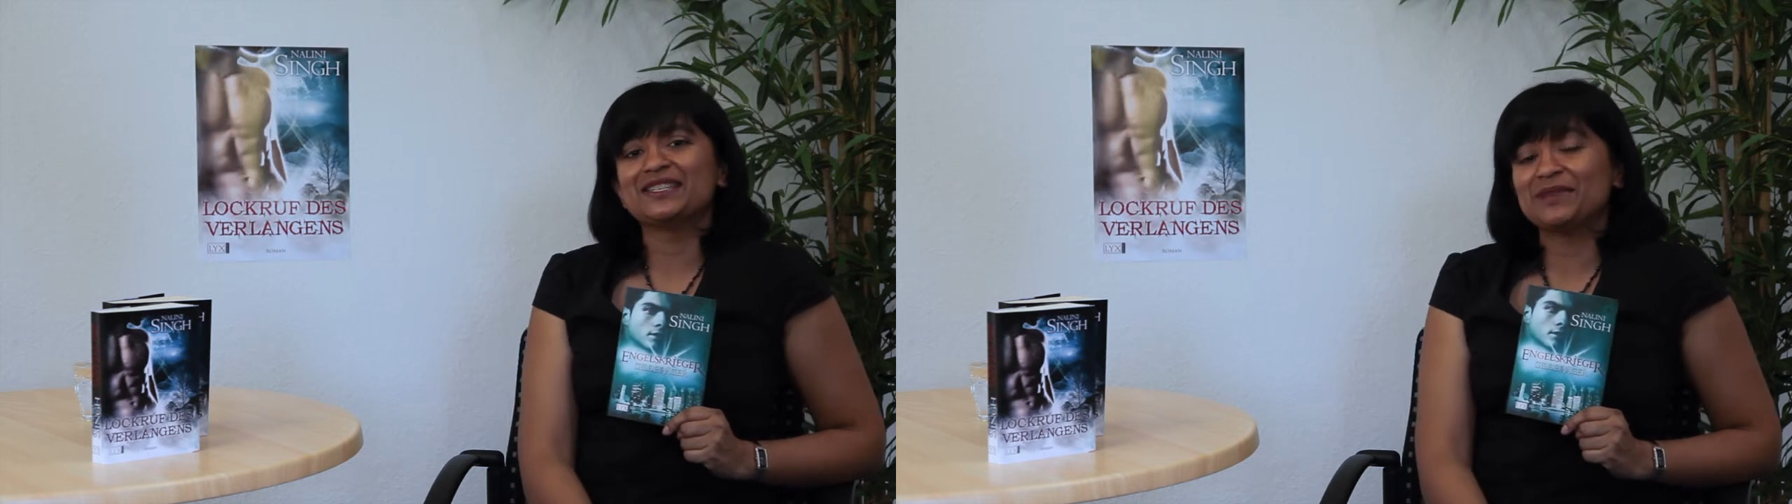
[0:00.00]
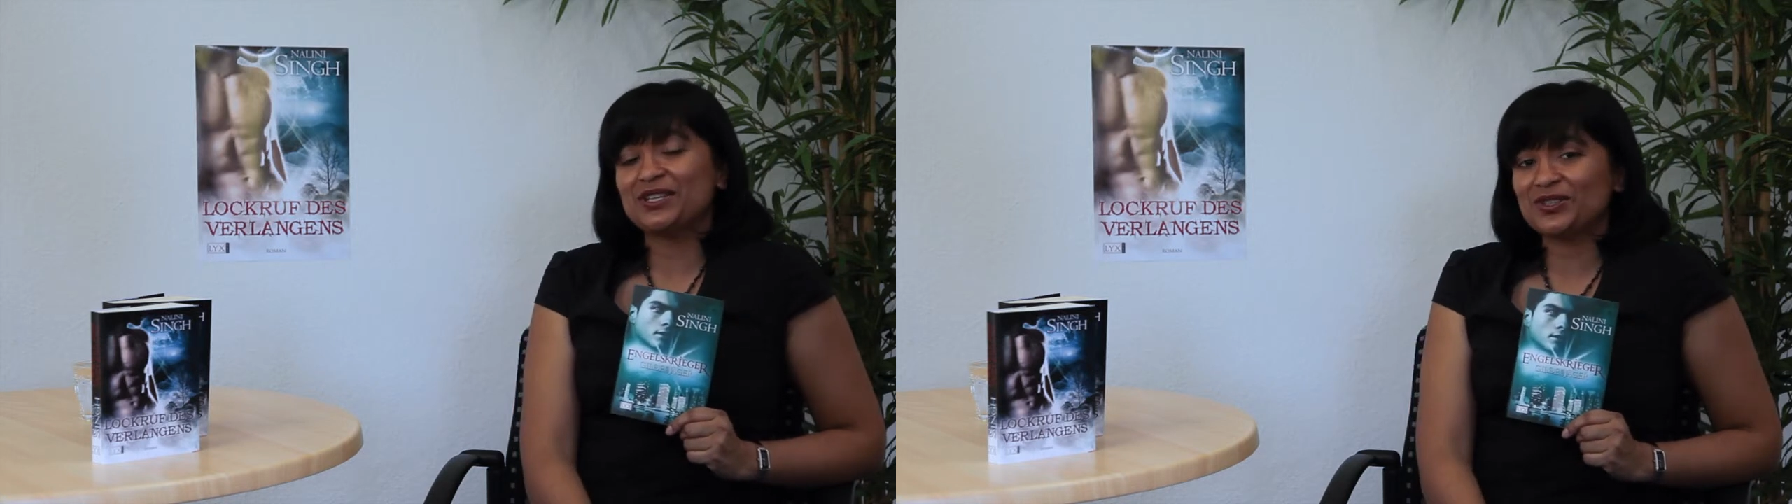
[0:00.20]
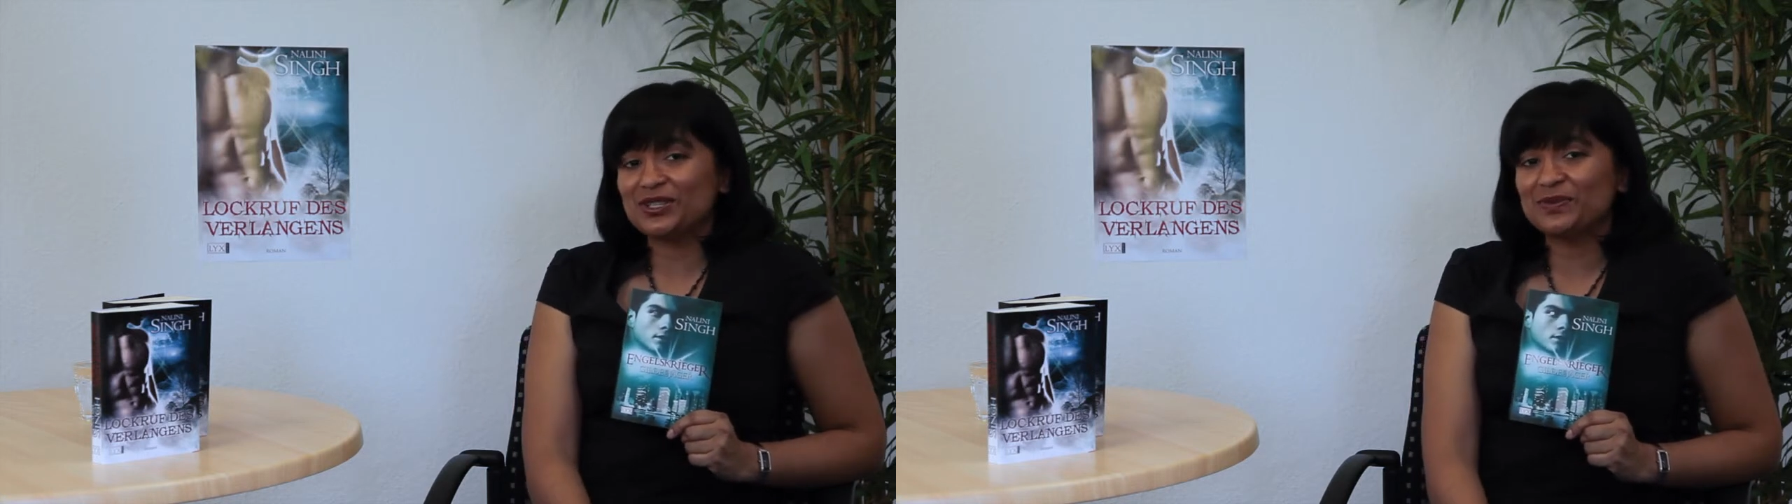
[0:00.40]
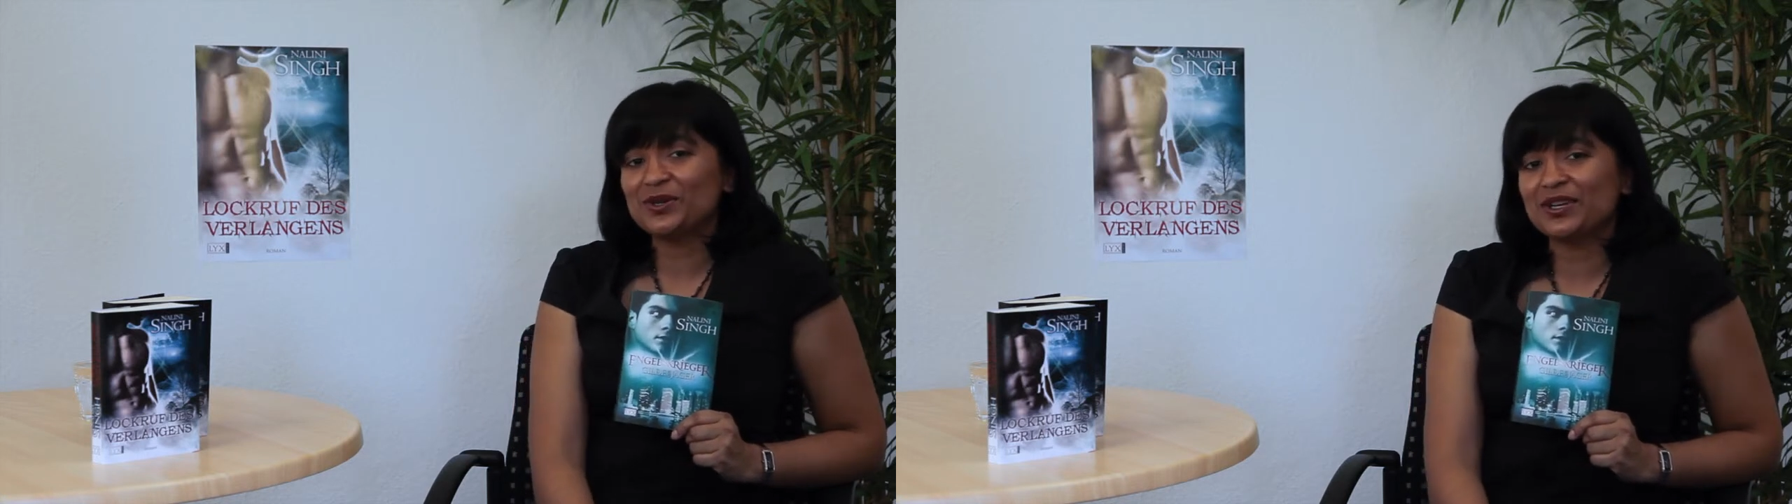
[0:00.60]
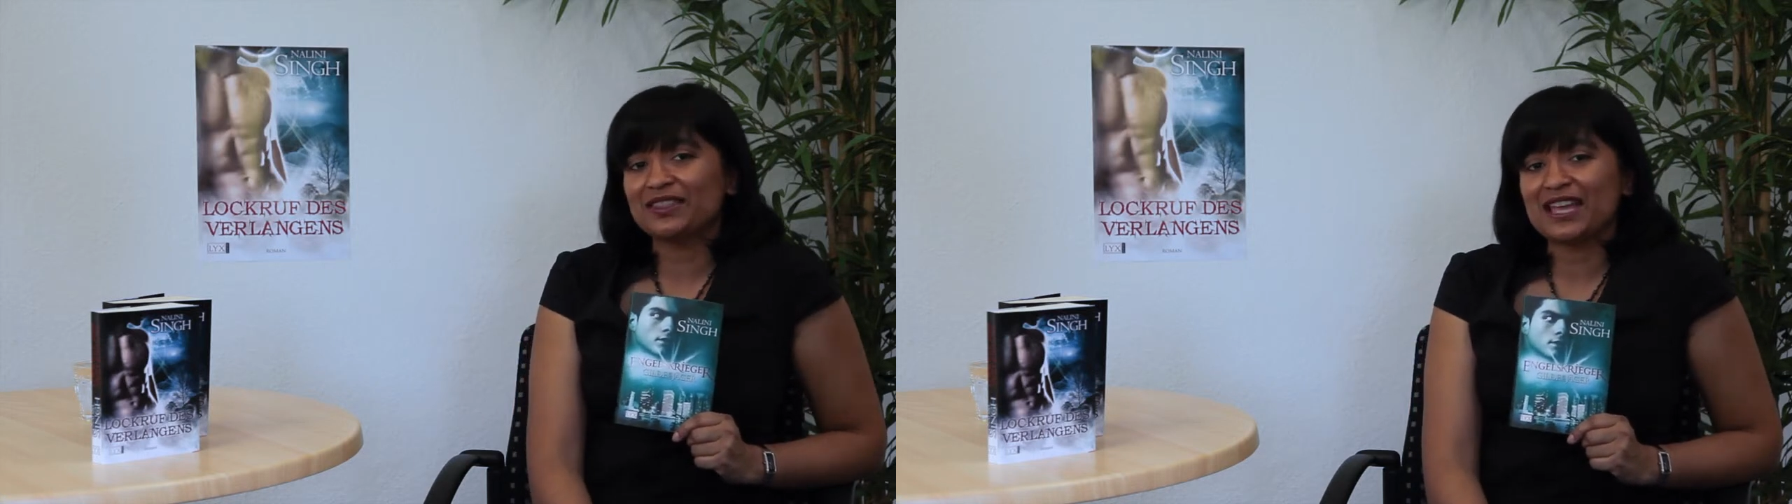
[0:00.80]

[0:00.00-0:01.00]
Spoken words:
Dimitri's book.